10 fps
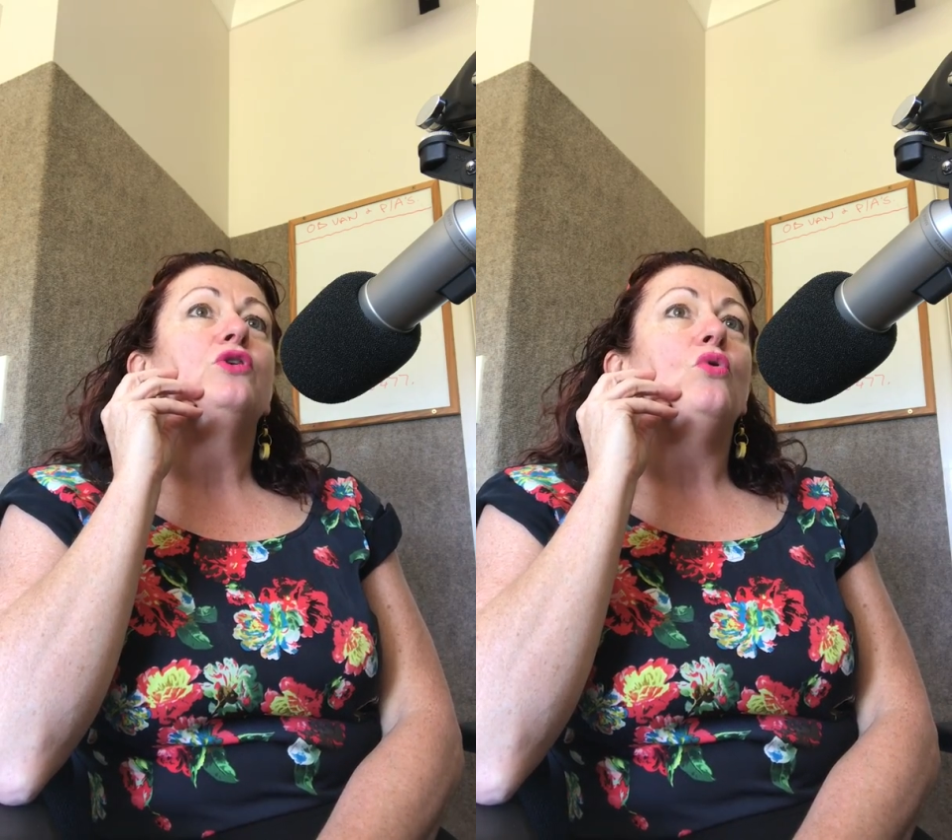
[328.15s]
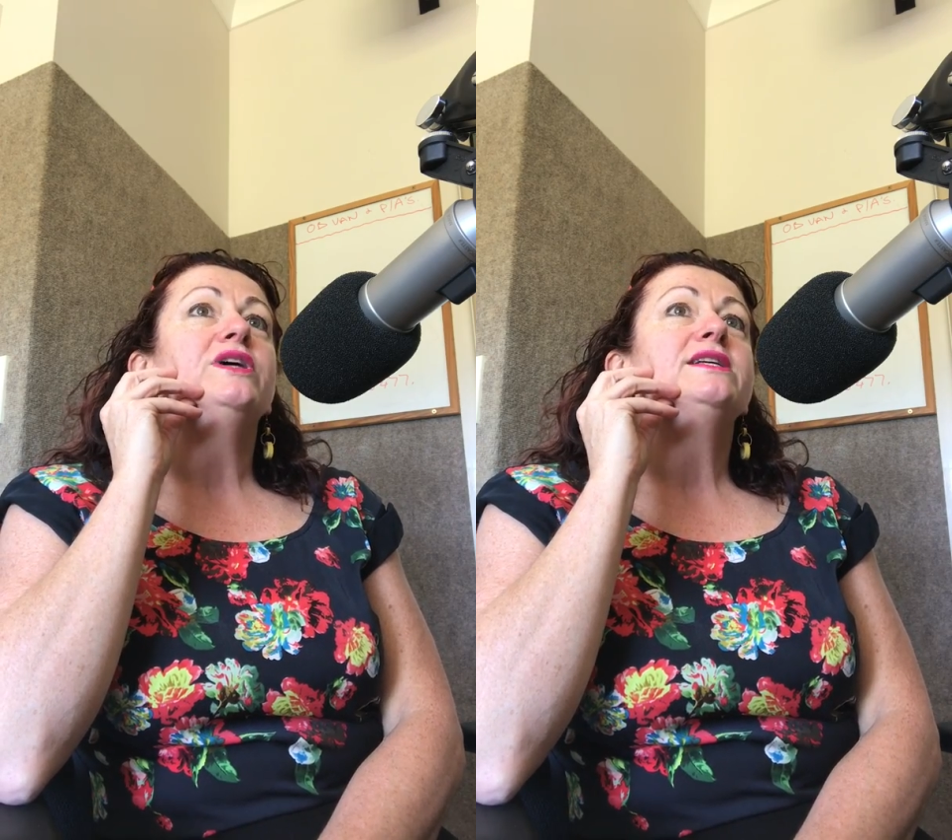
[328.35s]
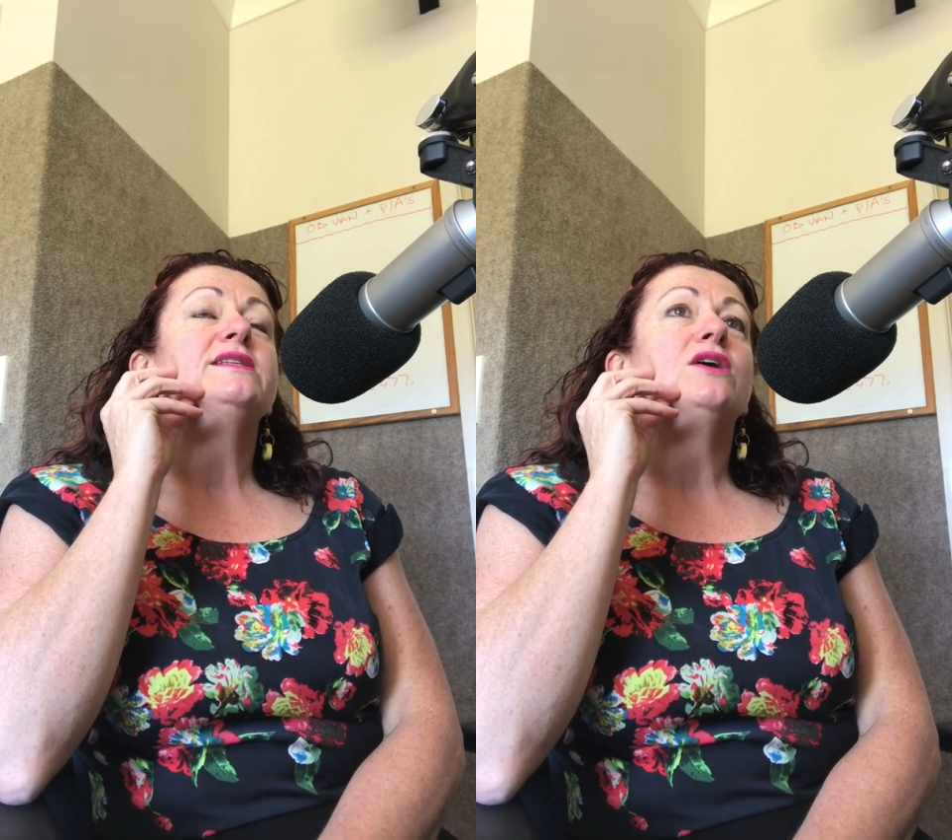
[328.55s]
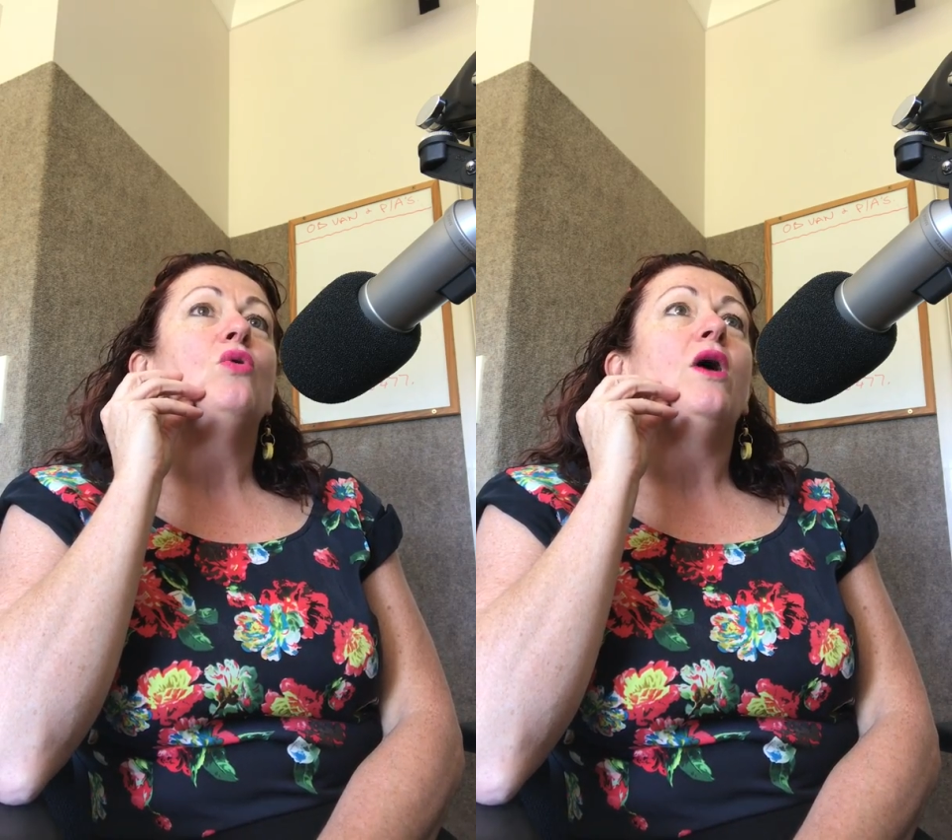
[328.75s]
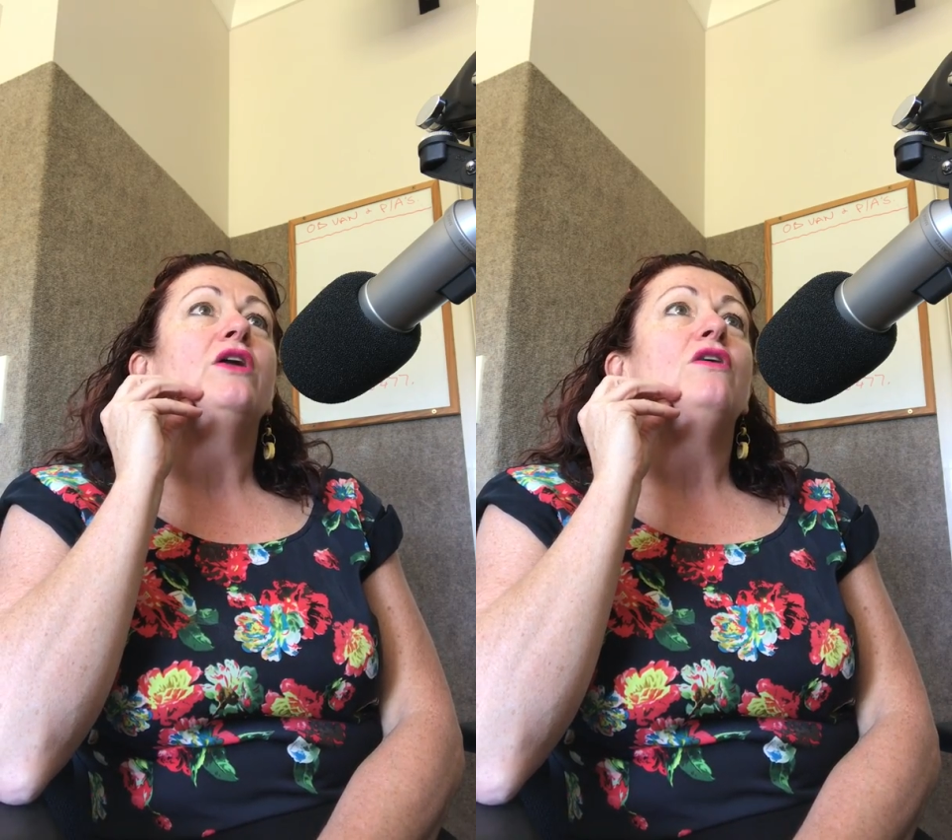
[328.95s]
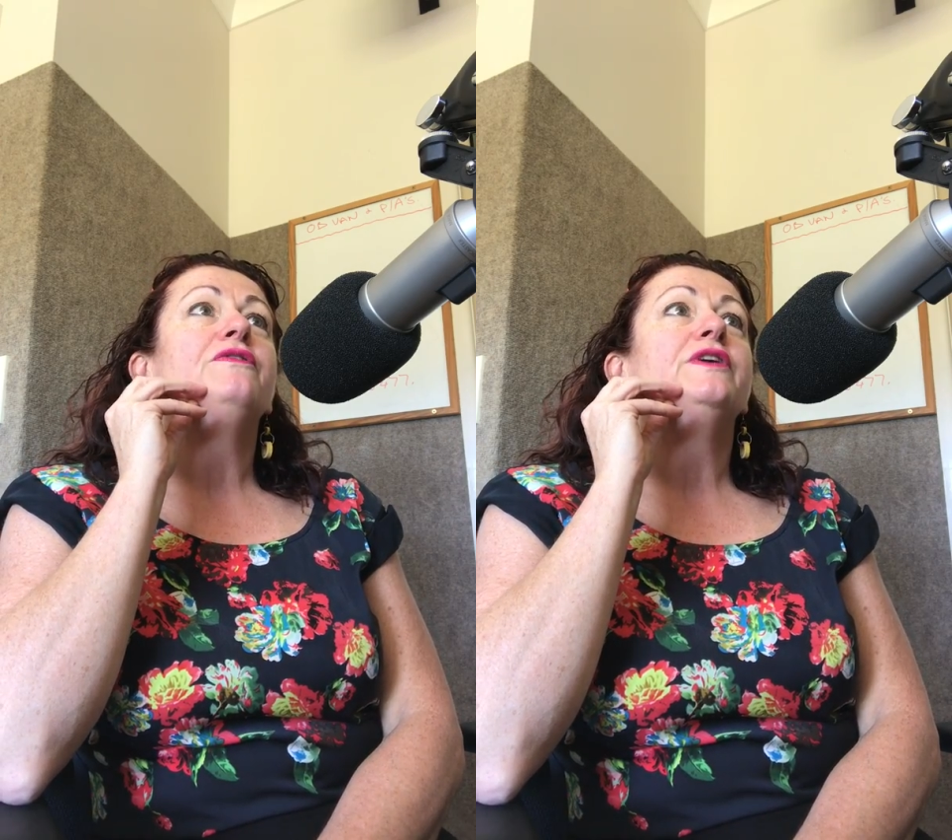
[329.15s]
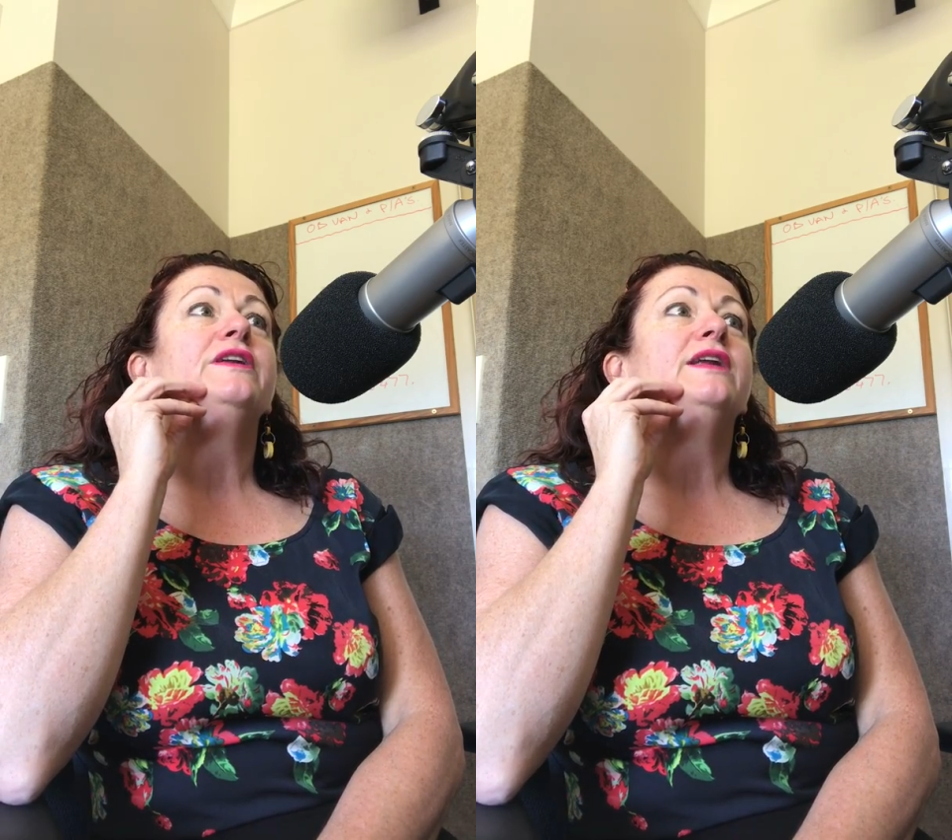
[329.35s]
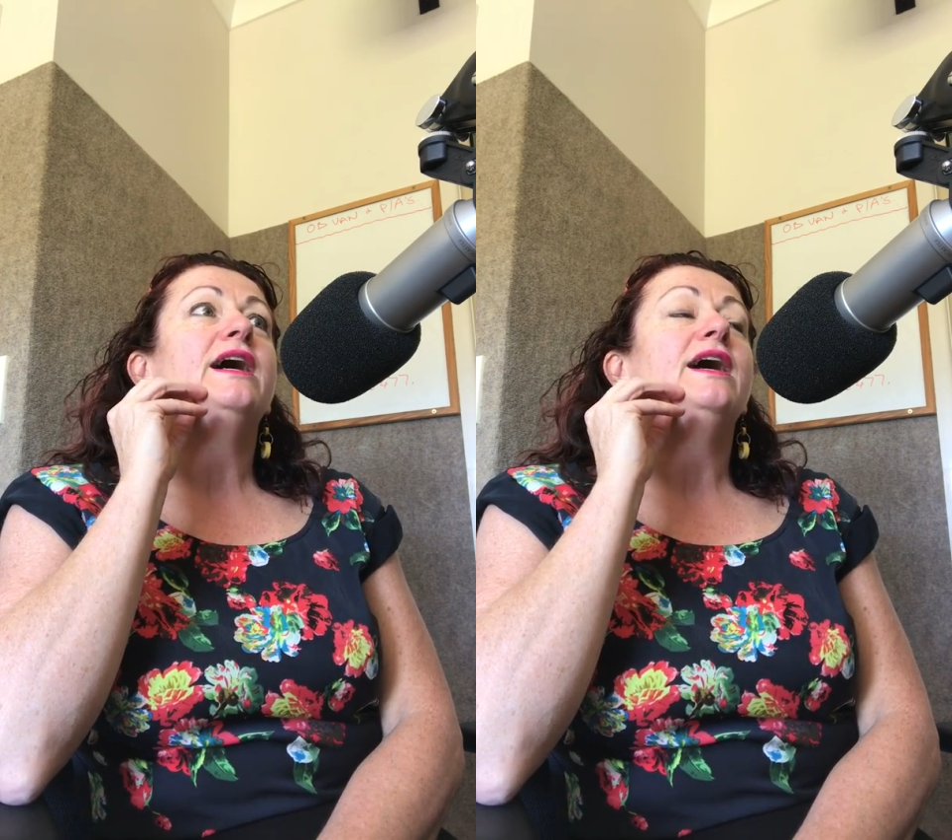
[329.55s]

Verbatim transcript: goiters, and quite often,